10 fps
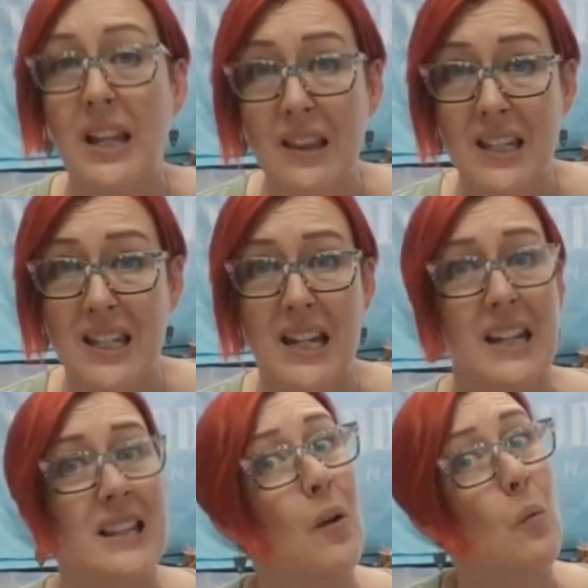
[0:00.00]
in the
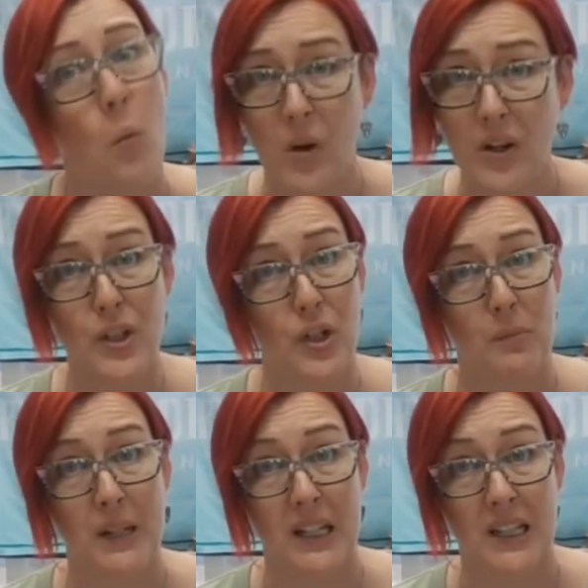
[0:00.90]
state that wants to
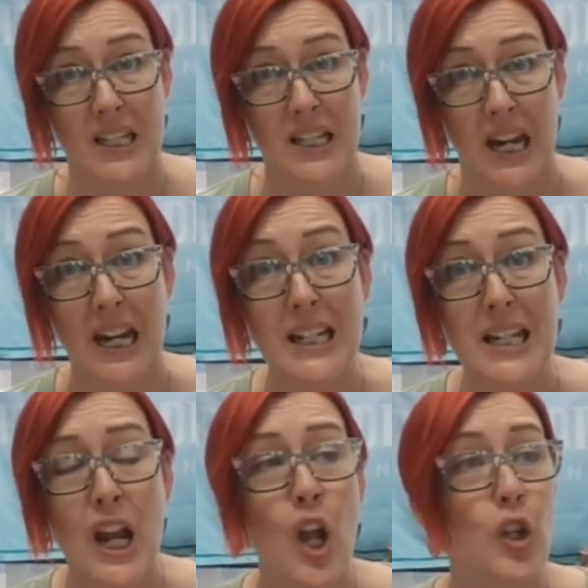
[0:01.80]
be in the state.
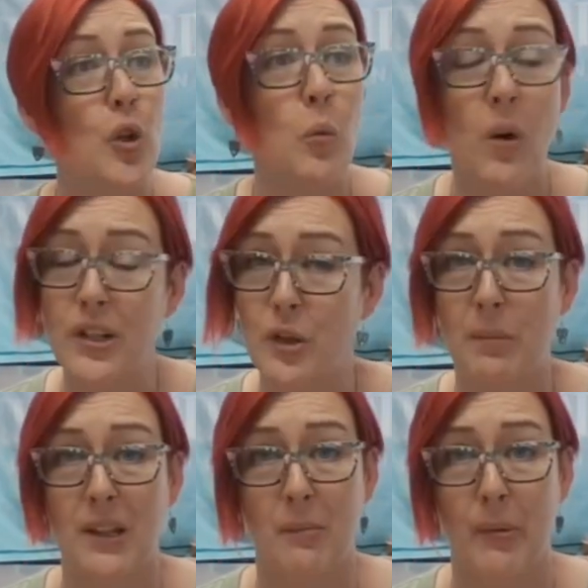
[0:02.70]
You want to
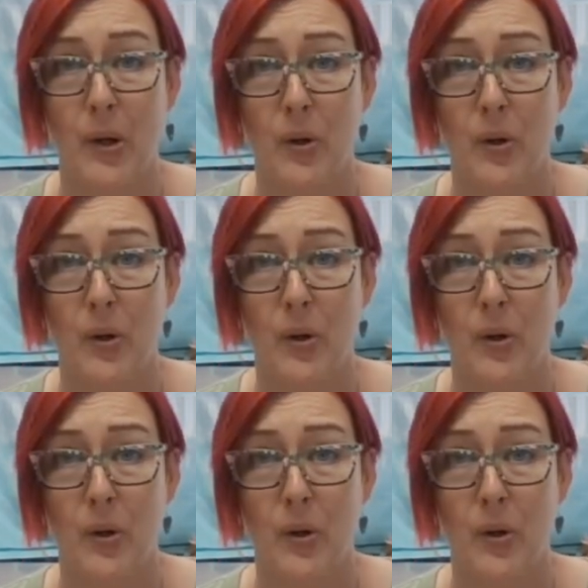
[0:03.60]
be the bog